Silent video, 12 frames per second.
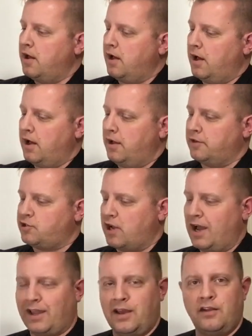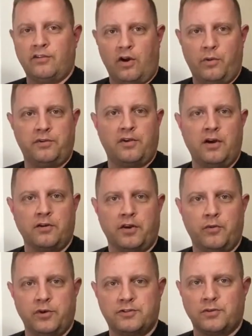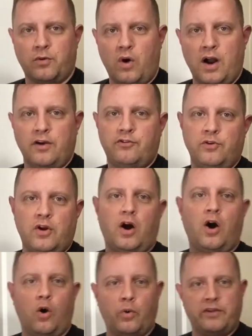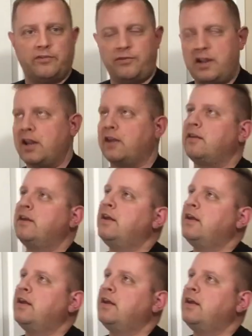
The shotgun is always hungry, which requires you to always feed it.